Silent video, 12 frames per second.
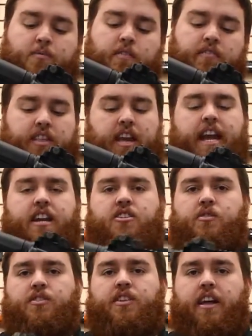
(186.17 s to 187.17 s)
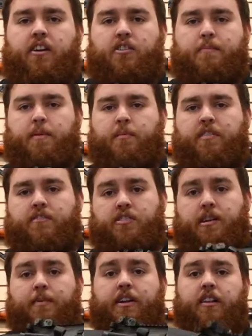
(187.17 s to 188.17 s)
over the A2 style grip and went for
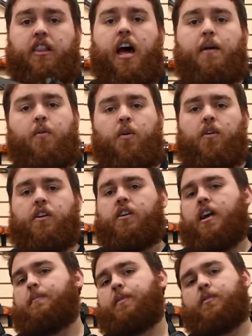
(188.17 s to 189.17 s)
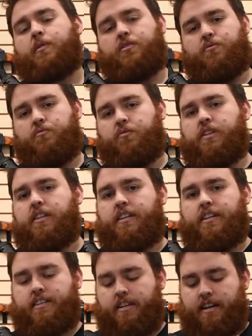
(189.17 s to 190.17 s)
something a lot more ergonomic, which really
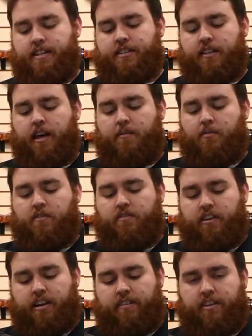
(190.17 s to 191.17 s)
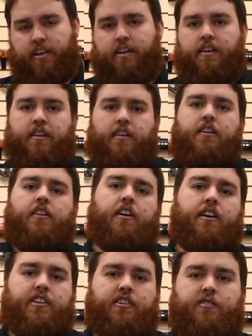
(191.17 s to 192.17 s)
is nice, a lot more forgiving
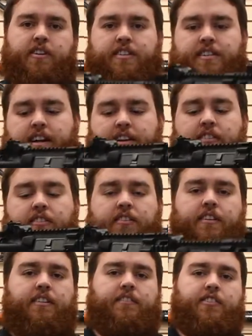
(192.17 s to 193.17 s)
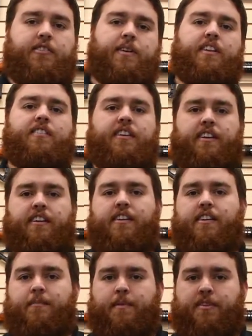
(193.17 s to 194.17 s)
on your wrist angle. If you know anything
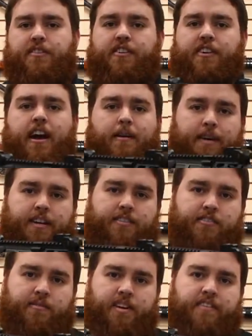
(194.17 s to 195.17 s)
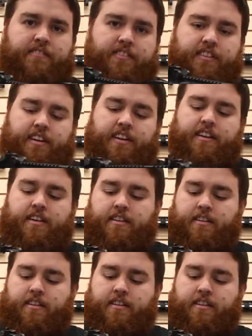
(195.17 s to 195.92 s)
about ergonomics or whatever, it's